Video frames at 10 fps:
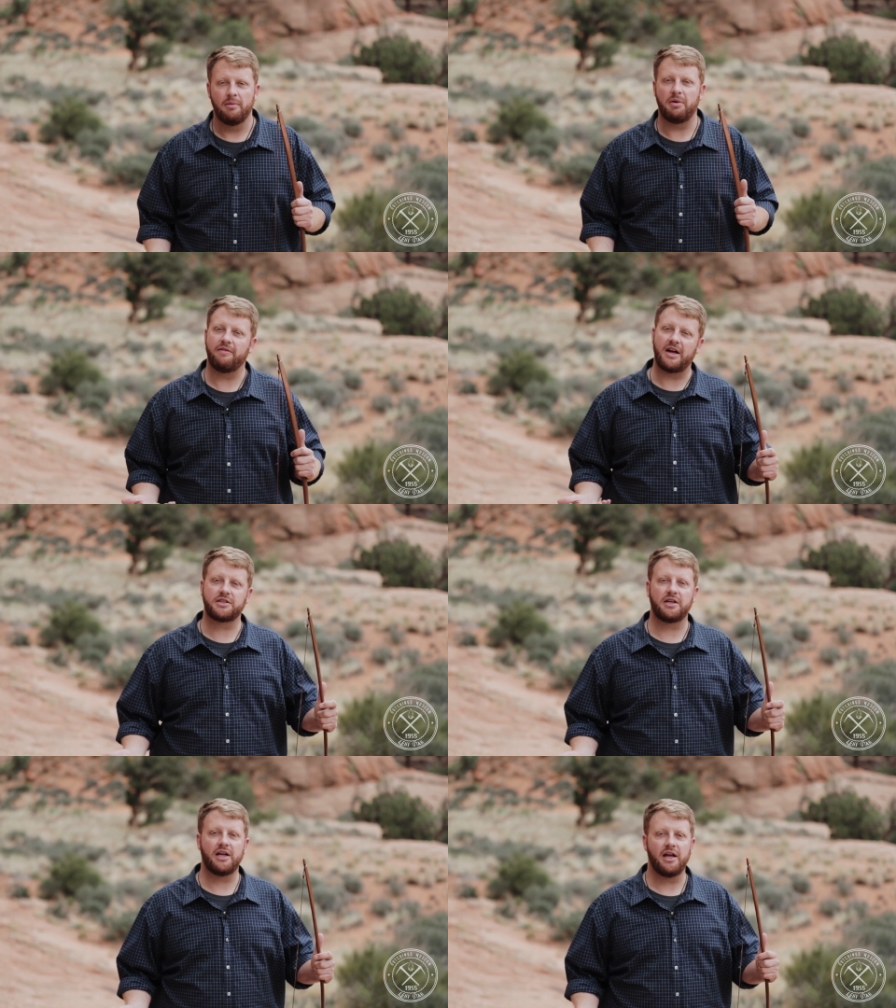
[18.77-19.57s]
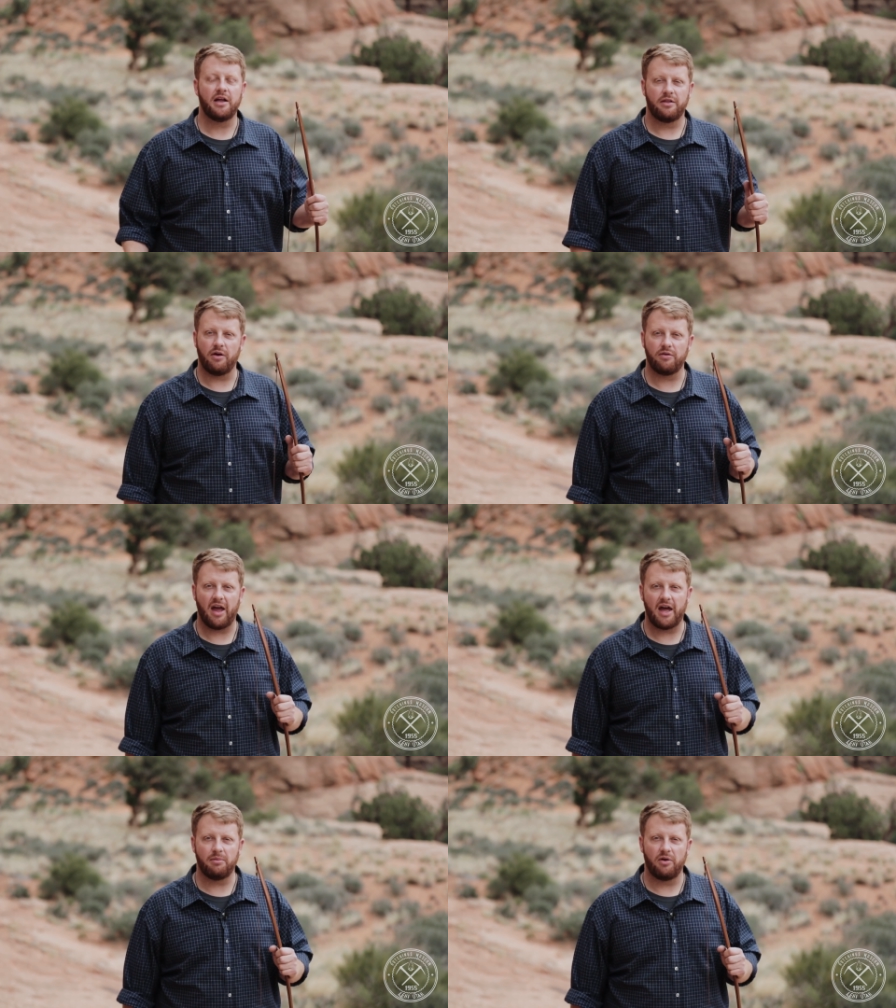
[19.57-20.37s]
But eventually,
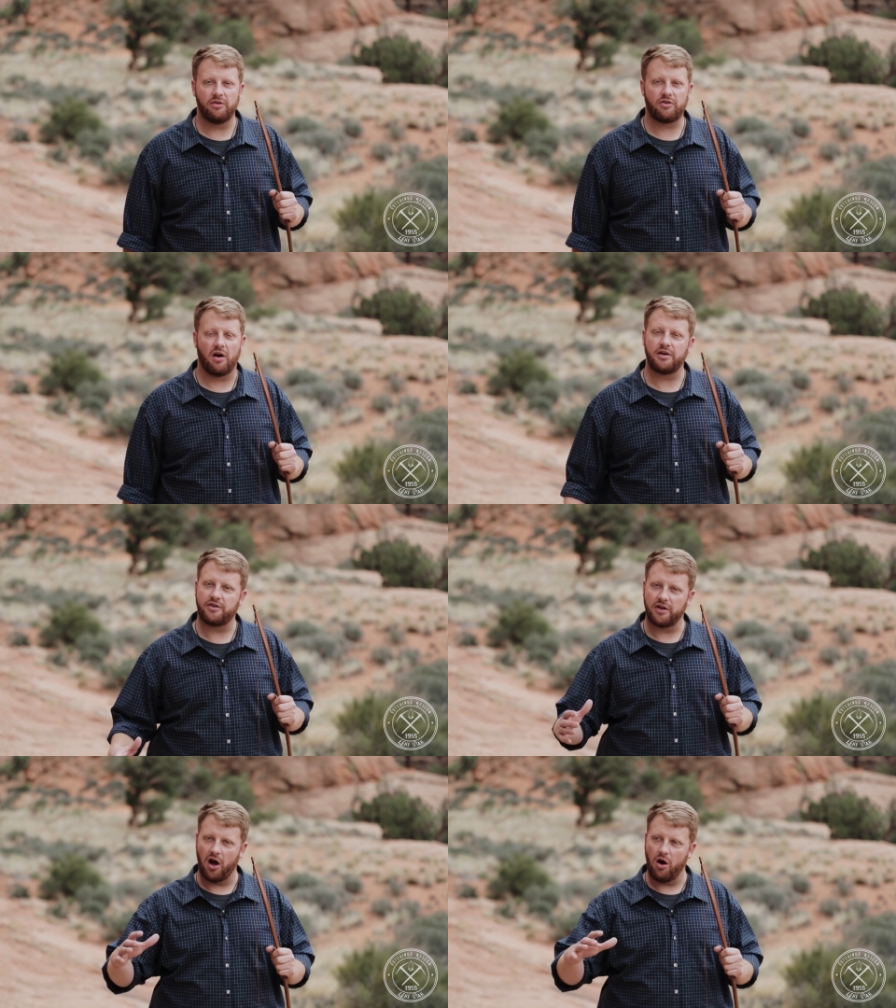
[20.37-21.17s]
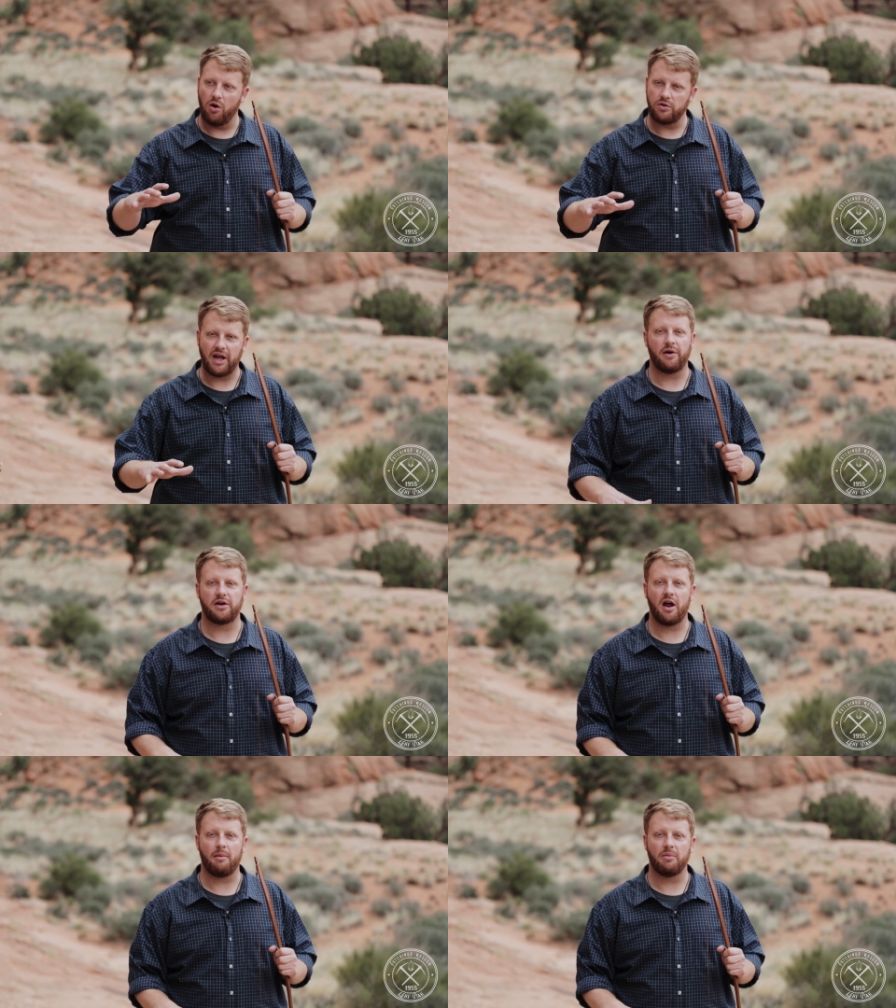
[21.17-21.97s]
those animals started to go down
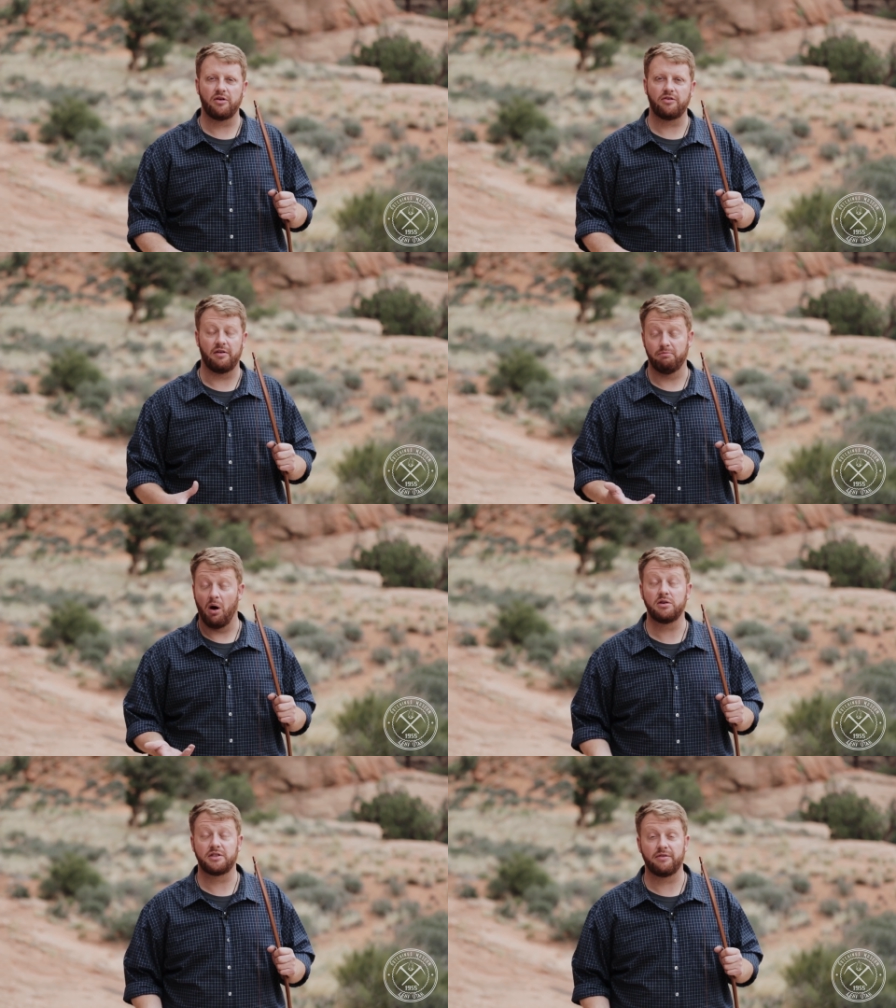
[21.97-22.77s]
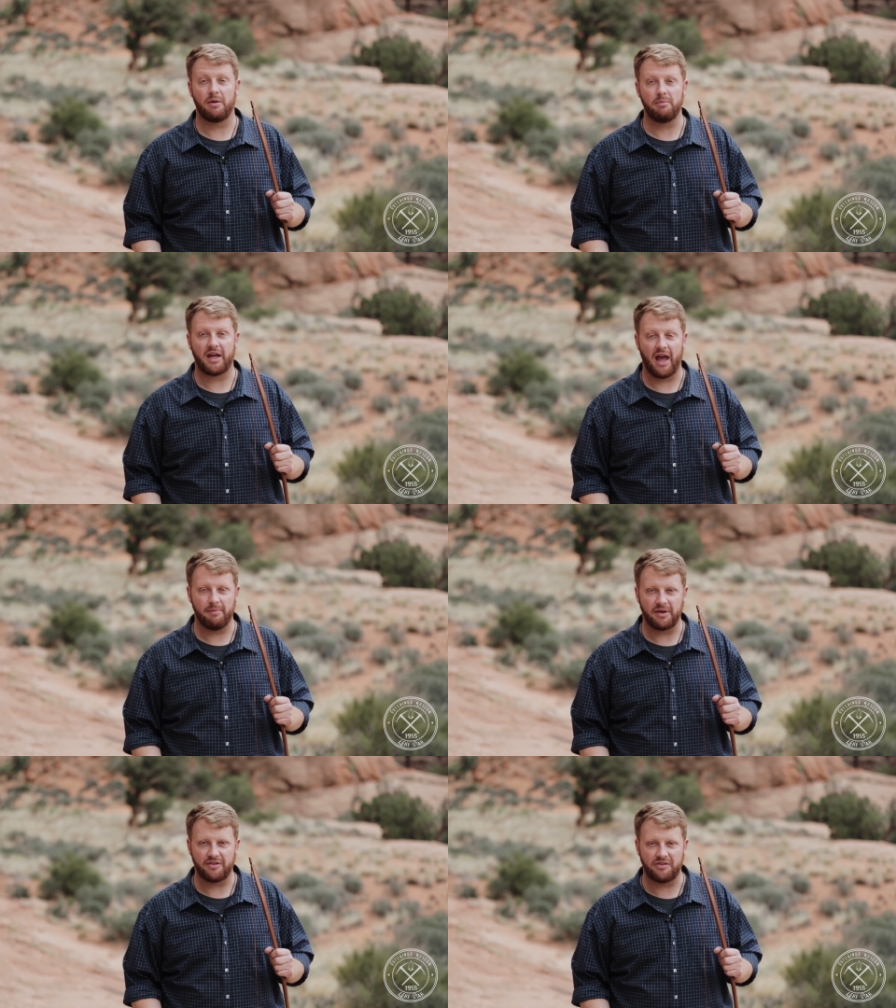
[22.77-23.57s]
in numbers, and most of them
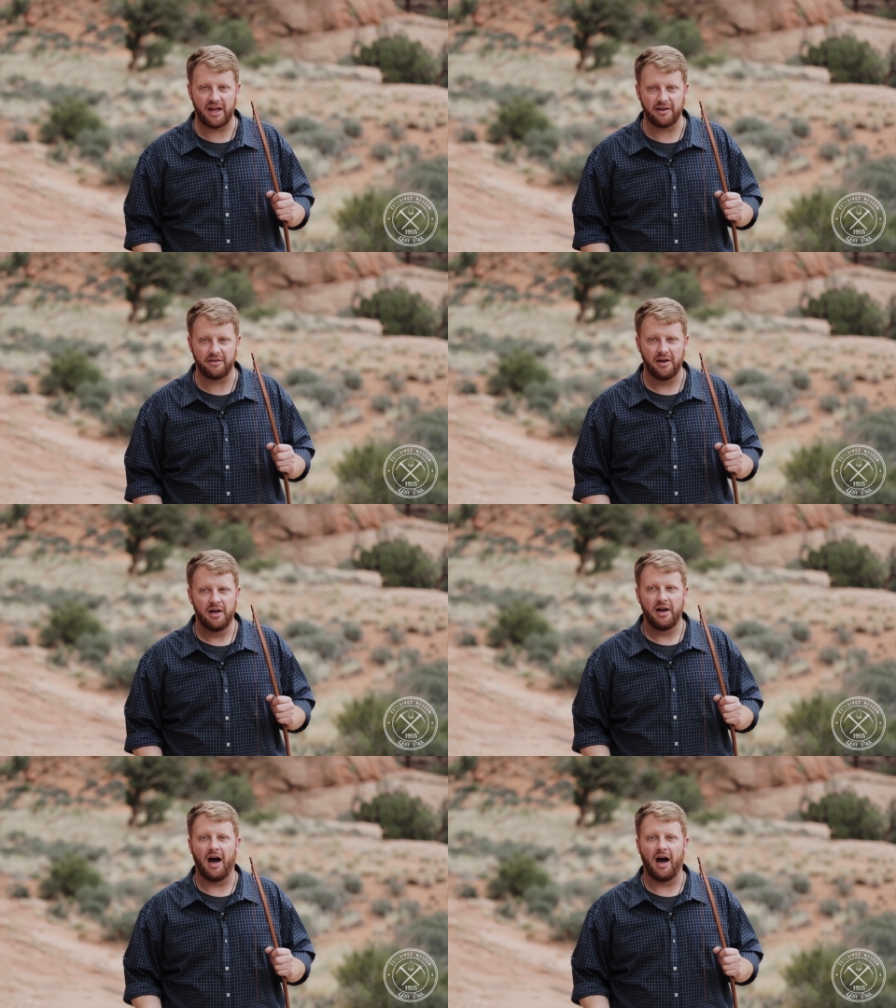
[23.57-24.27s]
became extinct.